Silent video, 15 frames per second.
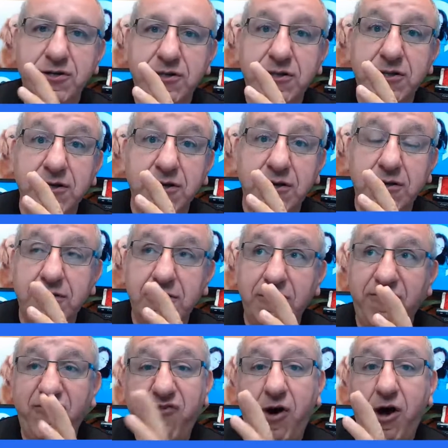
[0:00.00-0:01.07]
the
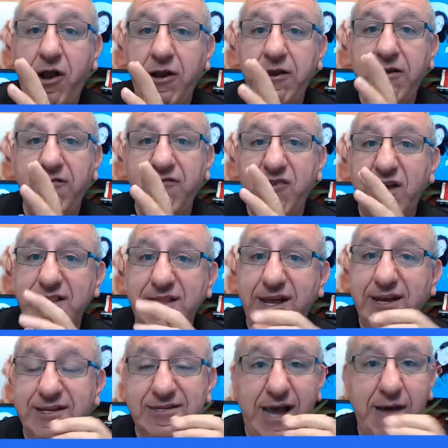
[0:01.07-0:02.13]
fun event that
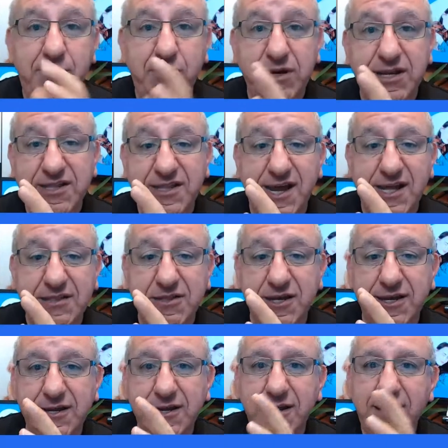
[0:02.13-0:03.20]
is happening that
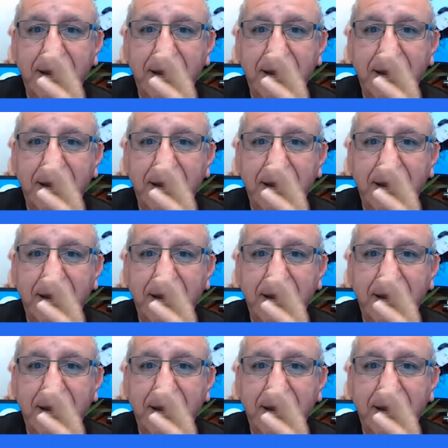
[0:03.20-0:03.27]
day.